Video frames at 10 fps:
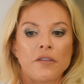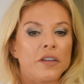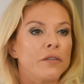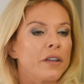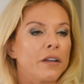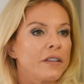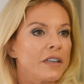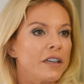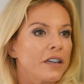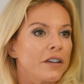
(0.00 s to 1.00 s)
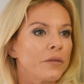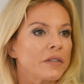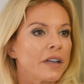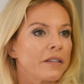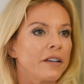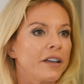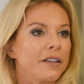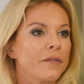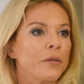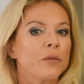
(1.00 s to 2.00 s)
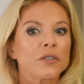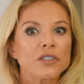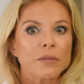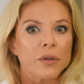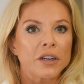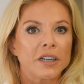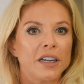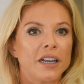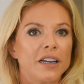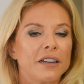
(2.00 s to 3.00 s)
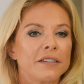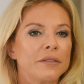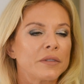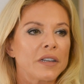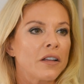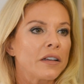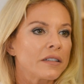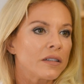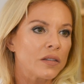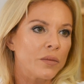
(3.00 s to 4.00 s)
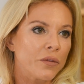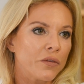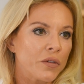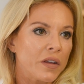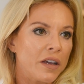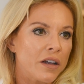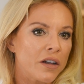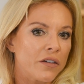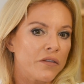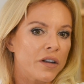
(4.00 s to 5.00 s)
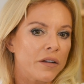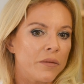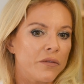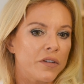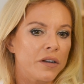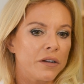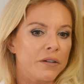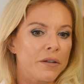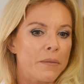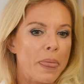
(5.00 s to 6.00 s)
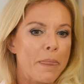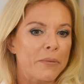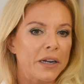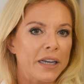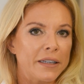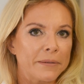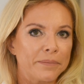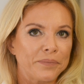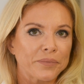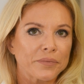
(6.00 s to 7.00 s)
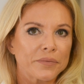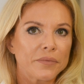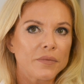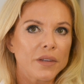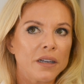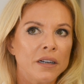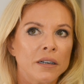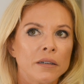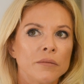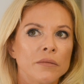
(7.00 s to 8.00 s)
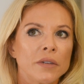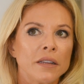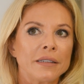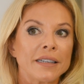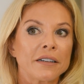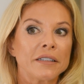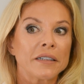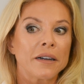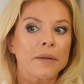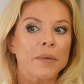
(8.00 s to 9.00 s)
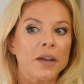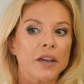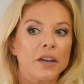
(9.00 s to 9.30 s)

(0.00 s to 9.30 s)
in the 90s. It was that's it. I watched it burn. Because it was inaccessible for the fire brigade. And the second time,